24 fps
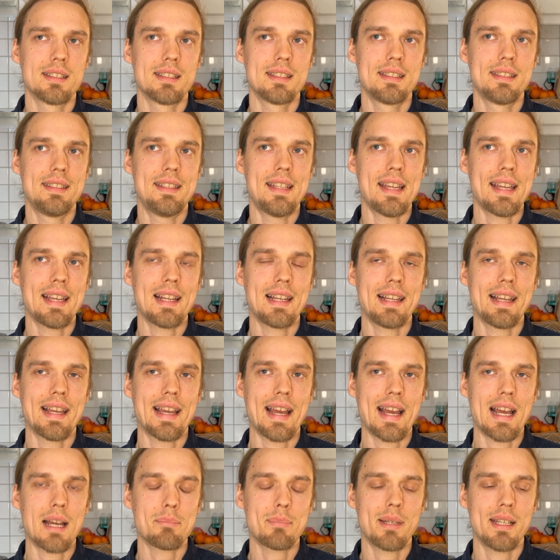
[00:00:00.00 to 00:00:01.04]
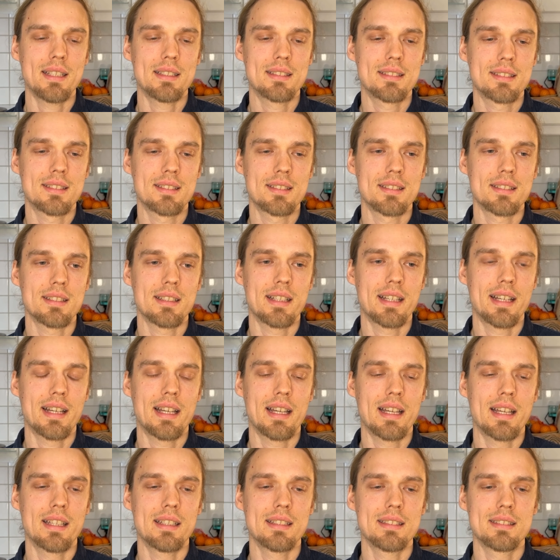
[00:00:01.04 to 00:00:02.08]
daily habits
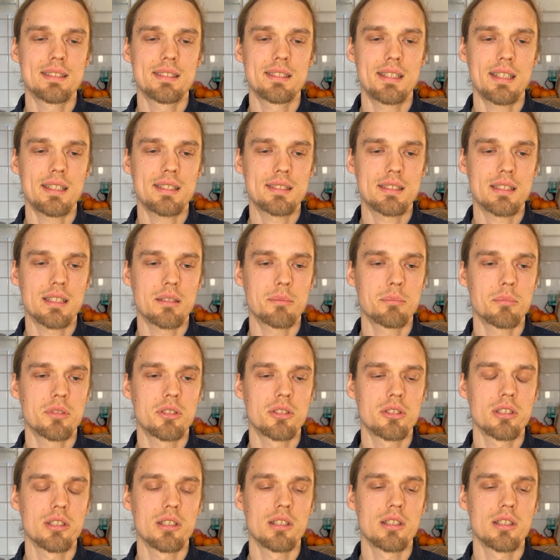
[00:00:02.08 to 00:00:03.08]
and systems